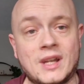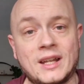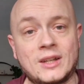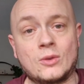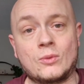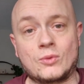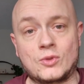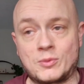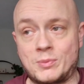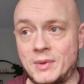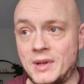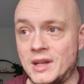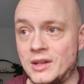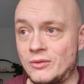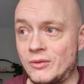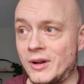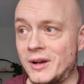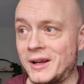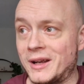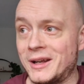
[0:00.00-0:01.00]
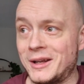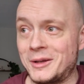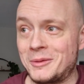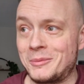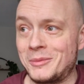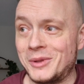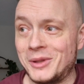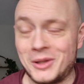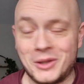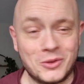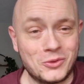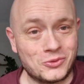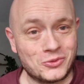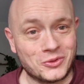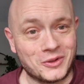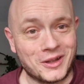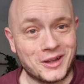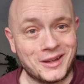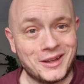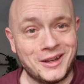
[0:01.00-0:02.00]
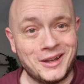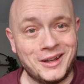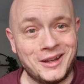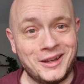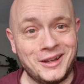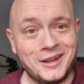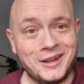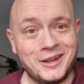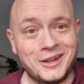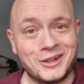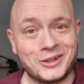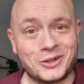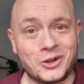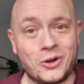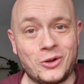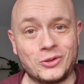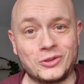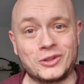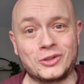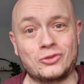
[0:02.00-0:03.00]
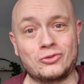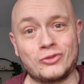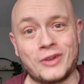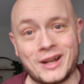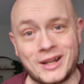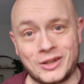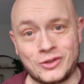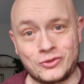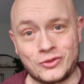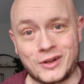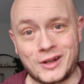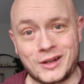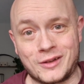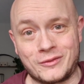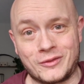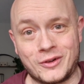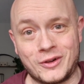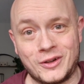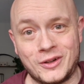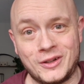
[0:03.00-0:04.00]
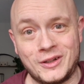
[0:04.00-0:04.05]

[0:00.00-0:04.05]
don't speed right, I am literally called a granny driver,